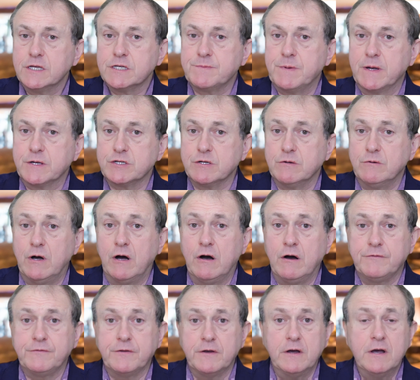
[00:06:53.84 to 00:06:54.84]
special
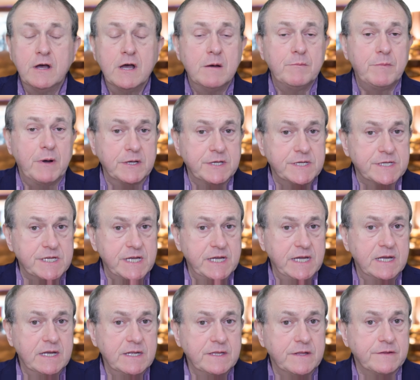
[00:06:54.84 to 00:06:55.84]
offer by
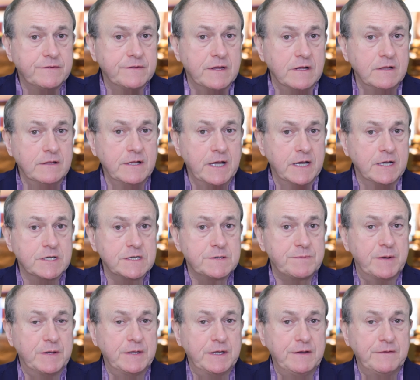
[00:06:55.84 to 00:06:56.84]
seeing the links
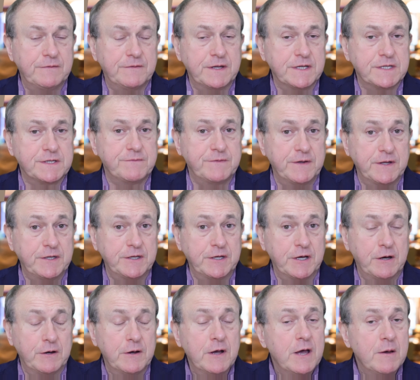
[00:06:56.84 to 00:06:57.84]
beneath this
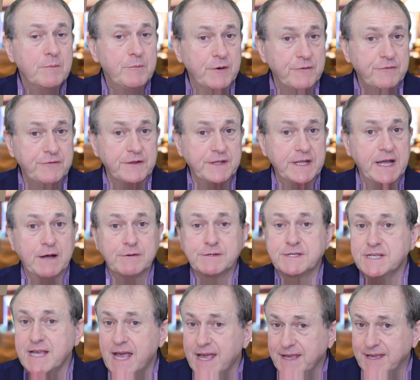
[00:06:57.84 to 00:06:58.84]
video. But for now,
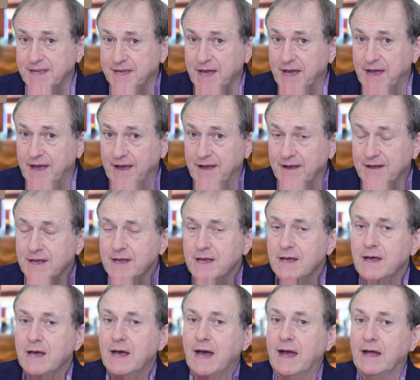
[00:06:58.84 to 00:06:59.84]
take care
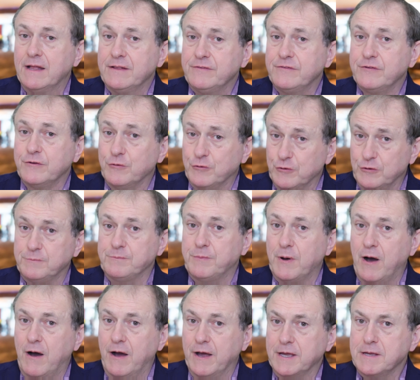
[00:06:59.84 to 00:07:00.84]
and
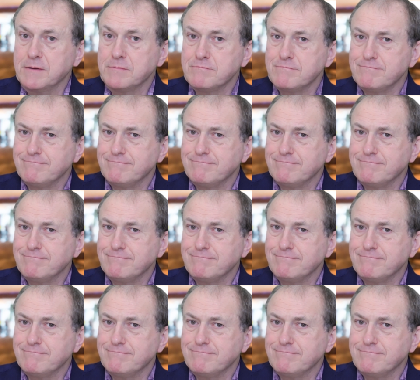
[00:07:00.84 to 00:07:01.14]
goodbye.